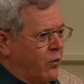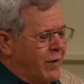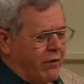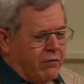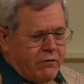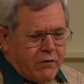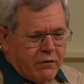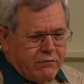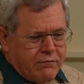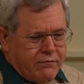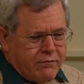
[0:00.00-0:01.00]
Well,
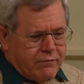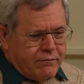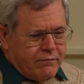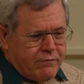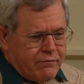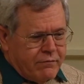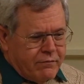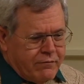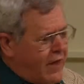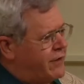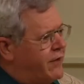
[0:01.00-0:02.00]

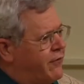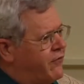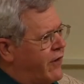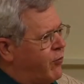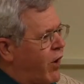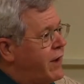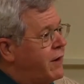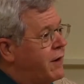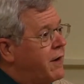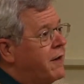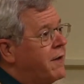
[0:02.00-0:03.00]
that didn't seem right.
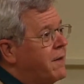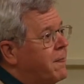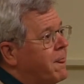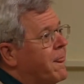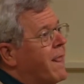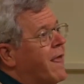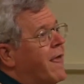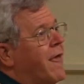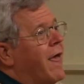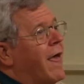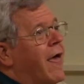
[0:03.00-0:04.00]

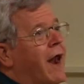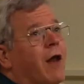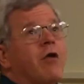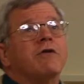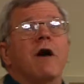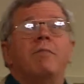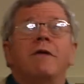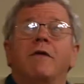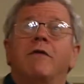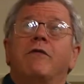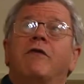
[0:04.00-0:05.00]
And I looked up, and
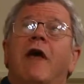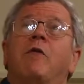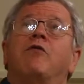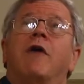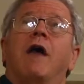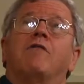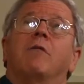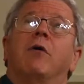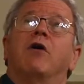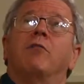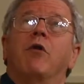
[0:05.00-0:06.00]
the sky was kind of a
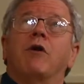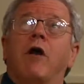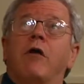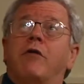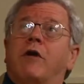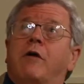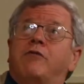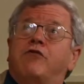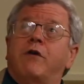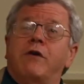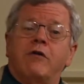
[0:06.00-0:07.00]
buttermilk color. The
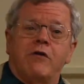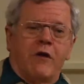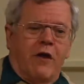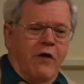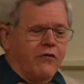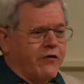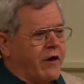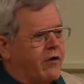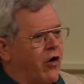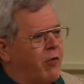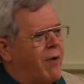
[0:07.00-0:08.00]
sun
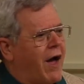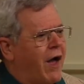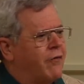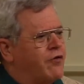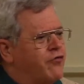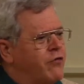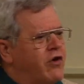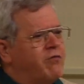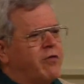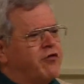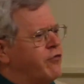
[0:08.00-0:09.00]
had gone behind the
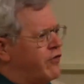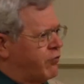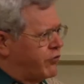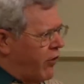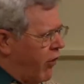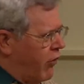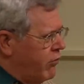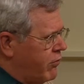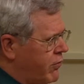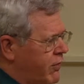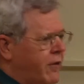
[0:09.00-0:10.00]
trees, but the trees were
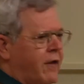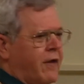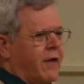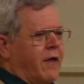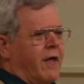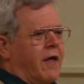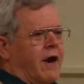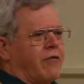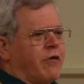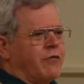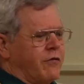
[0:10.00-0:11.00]
tall. And I
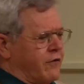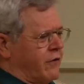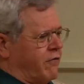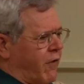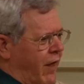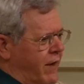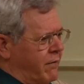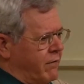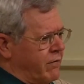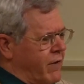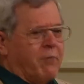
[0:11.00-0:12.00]
thought, there's enough light.
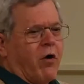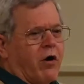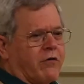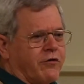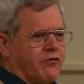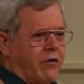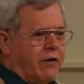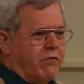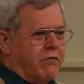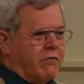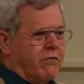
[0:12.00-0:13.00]
They marked the
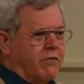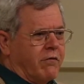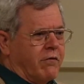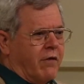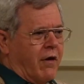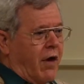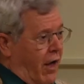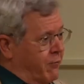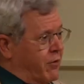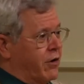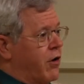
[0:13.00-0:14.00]
trail.
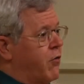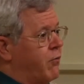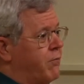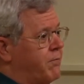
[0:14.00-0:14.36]
I'm going to go.